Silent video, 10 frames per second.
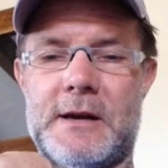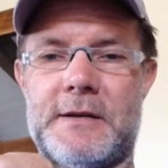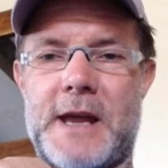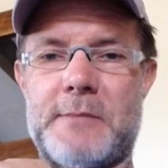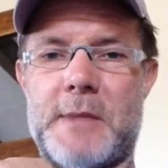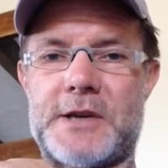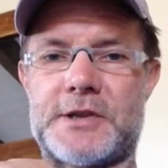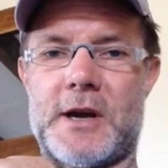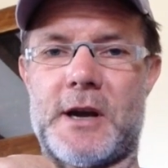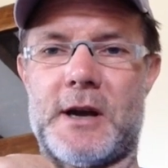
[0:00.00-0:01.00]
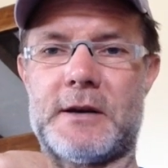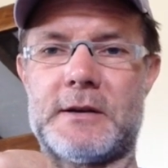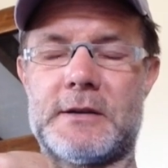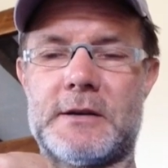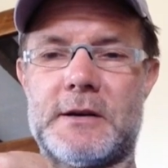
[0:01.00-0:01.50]
they measure
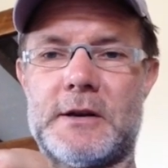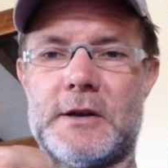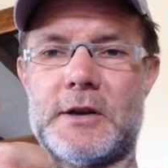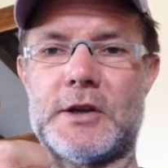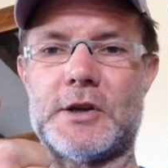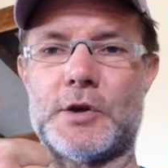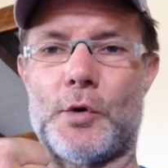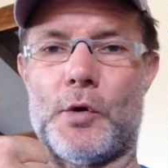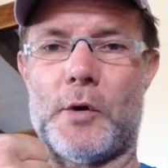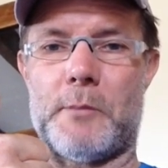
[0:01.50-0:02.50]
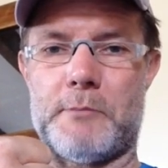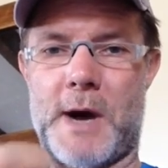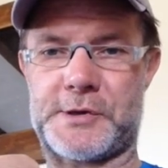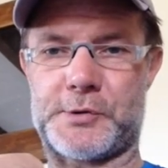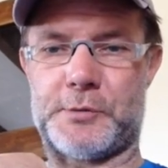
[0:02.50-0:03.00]
your
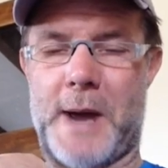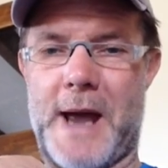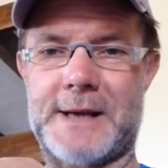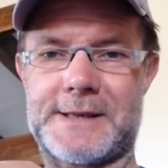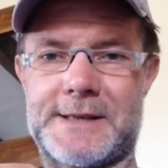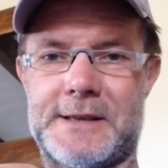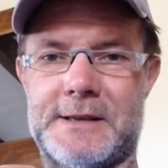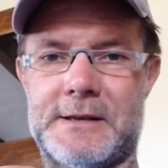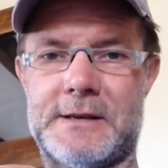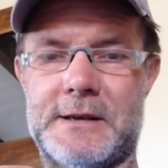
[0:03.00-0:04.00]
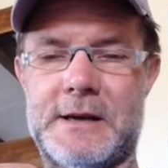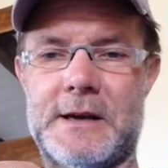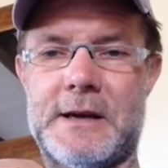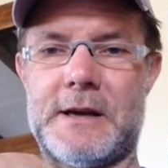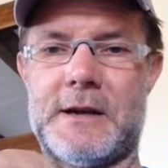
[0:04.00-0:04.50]
muscle mass,
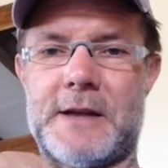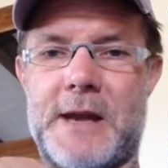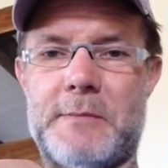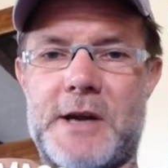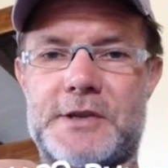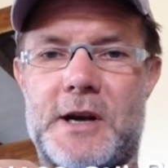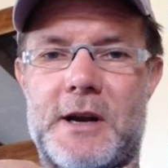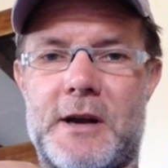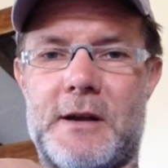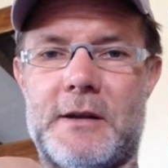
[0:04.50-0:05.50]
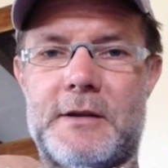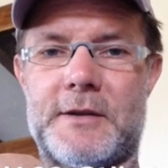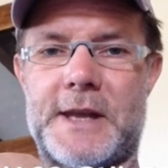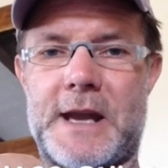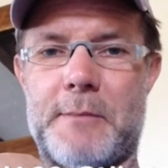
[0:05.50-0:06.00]
they measure
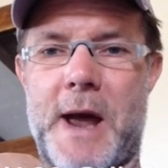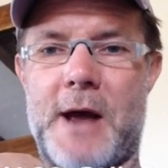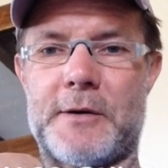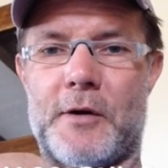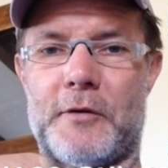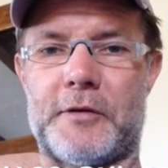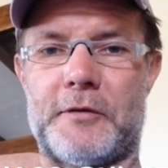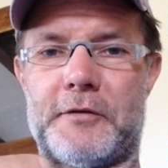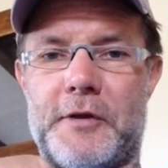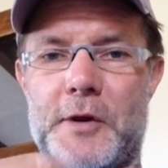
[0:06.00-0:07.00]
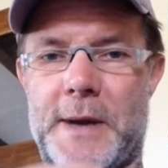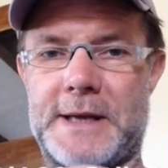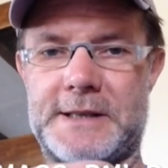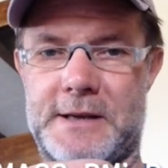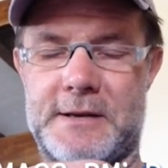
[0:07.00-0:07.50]
the amount of
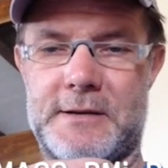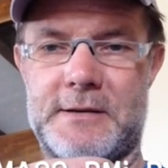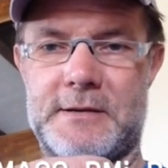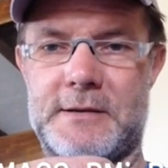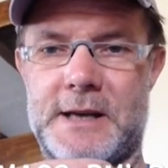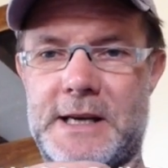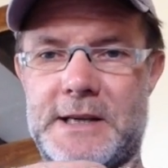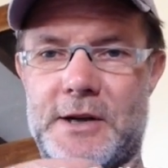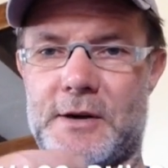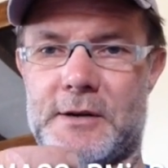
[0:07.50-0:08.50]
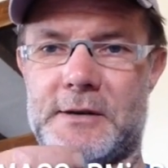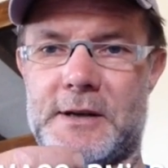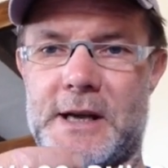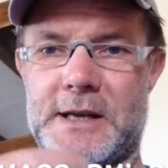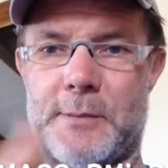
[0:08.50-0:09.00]
fluid in your
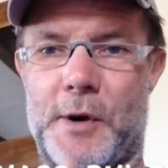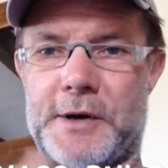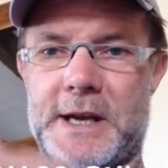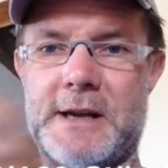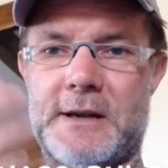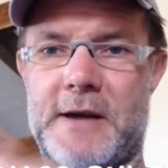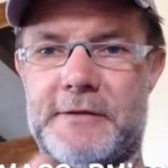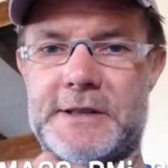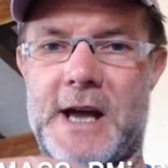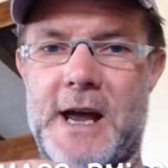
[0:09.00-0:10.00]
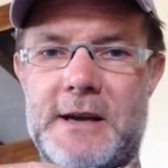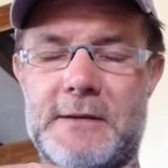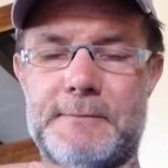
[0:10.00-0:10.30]
body every day,